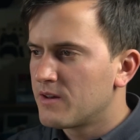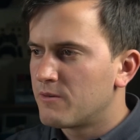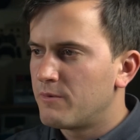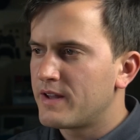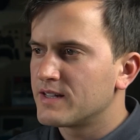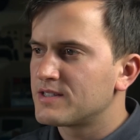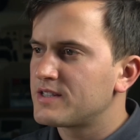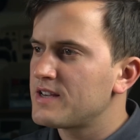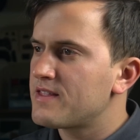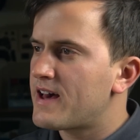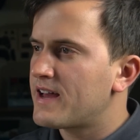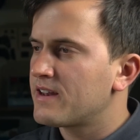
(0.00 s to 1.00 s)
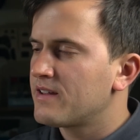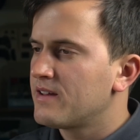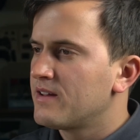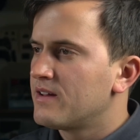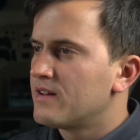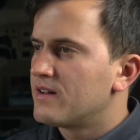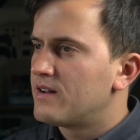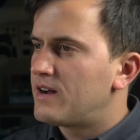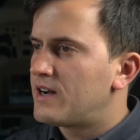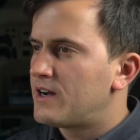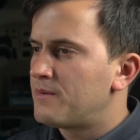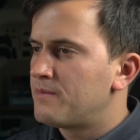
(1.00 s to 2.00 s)
we can see that
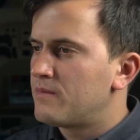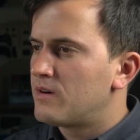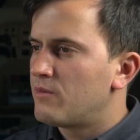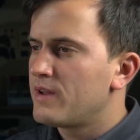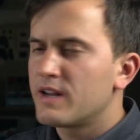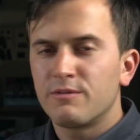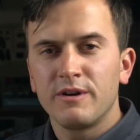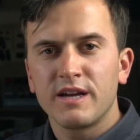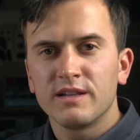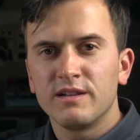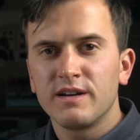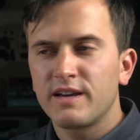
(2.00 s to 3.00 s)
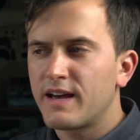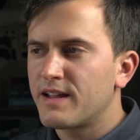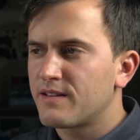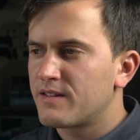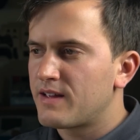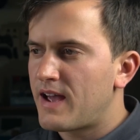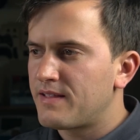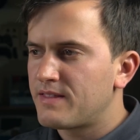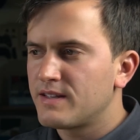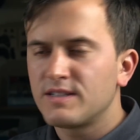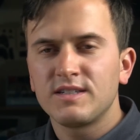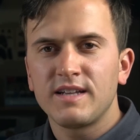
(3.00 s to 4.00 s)
we can look at
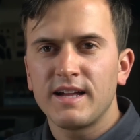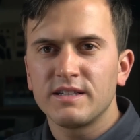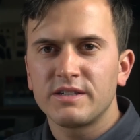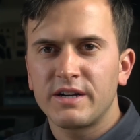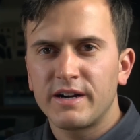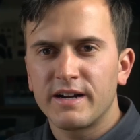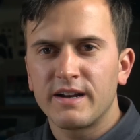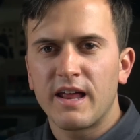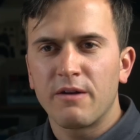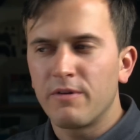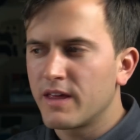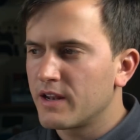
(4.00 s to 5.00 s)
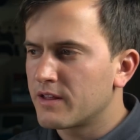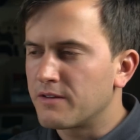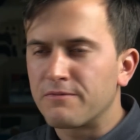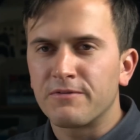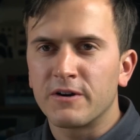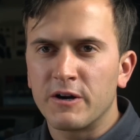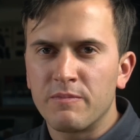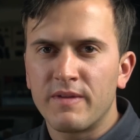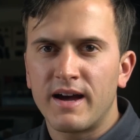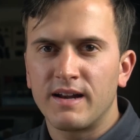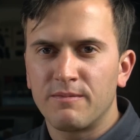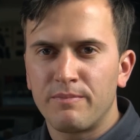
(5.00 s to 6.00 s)
these states here, and we can confirm
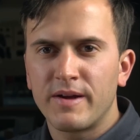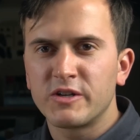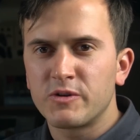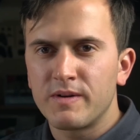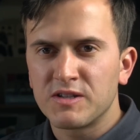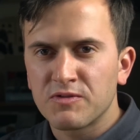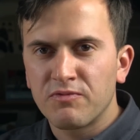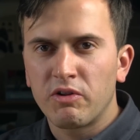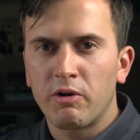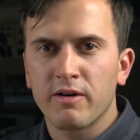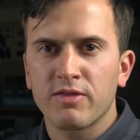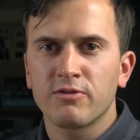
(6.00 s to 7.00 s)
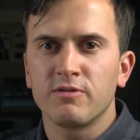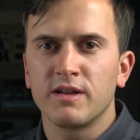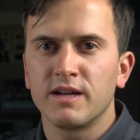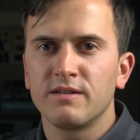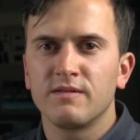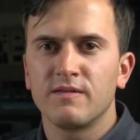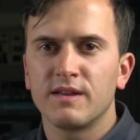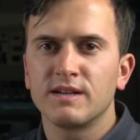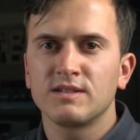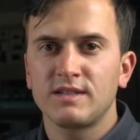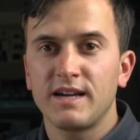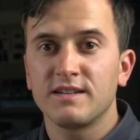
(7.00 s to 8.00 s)
that Benjamin's flowing through the
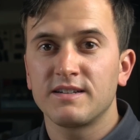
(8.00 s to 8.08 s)
state